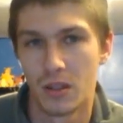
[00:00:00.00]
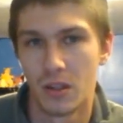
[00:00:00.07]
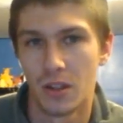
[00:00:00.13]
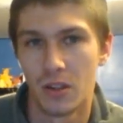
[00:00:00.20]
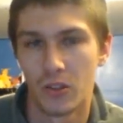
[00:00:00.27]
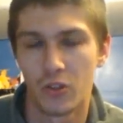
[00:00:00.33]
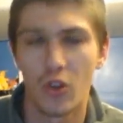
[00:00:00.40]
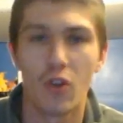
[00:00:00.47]

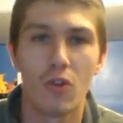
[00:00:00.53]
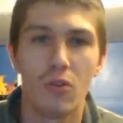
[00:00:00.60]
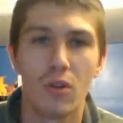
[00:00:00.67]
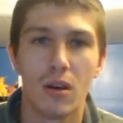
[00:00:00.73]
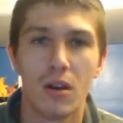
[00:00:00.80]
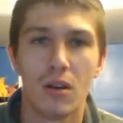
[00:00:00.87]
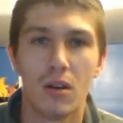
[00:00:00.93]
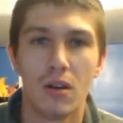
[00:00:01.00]
So,
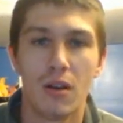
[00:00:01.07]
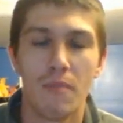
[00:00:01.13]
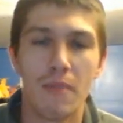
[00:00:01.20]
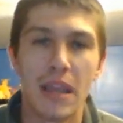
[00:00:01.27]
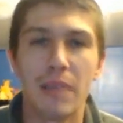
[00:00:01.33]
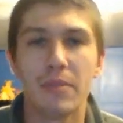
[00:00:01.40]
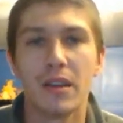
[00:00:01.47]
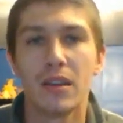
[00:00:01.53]

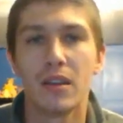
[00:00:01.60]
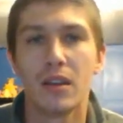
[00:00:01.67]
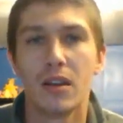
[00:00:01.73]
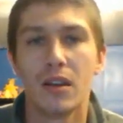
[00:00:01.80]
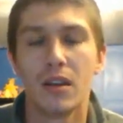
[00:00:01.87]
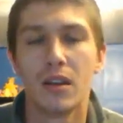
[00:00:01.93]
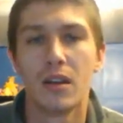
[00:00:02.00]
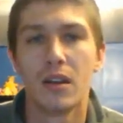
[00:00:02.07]
maybe
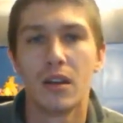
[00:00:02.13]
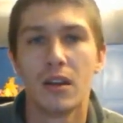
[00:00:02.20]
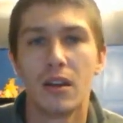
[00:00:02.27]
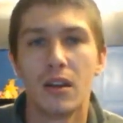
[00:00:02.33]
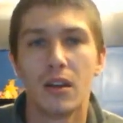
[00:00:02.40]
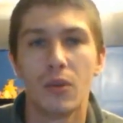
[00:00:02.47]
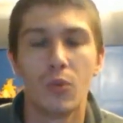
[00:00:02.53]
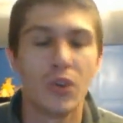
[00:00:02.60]

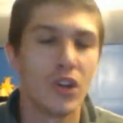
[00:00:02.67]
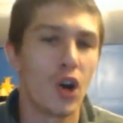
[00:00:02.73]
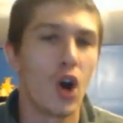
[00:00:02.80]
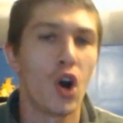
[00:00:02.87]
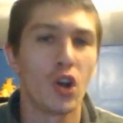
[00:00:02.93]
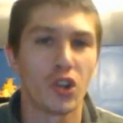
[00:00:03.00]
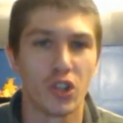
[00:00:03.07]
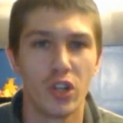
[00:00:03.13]
we
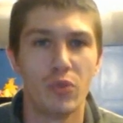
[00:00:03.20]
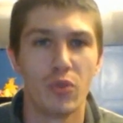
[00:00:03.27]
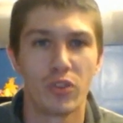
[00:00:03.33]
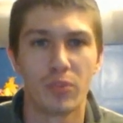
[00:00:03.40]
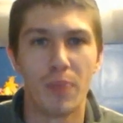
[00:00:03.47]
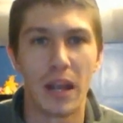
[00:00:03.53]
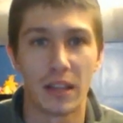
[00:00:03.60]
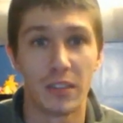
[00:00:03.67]
all should
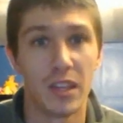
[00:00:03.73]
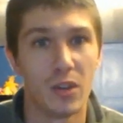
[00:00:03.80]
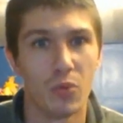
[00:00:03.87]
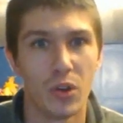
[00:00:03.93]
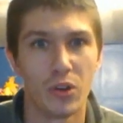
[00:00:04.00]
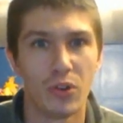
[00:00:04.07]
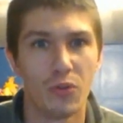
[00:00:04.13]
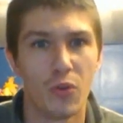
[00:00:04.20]
respect the
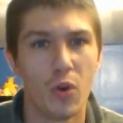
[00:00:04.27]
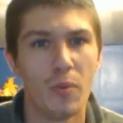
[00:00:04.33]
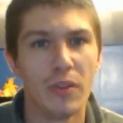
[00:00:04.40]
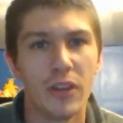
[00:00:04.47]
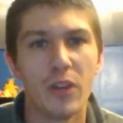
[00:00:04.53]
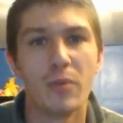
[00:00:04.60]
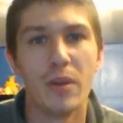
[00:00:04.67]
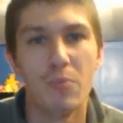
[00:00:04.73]
original form a
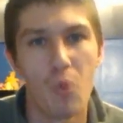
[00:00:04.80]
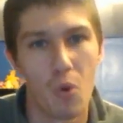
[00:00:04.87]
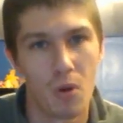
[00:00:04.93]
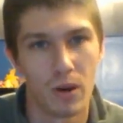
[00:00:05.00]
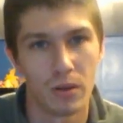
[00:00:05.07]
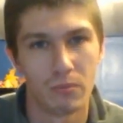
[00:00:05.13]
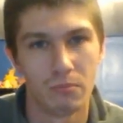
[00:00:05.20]
little bit more.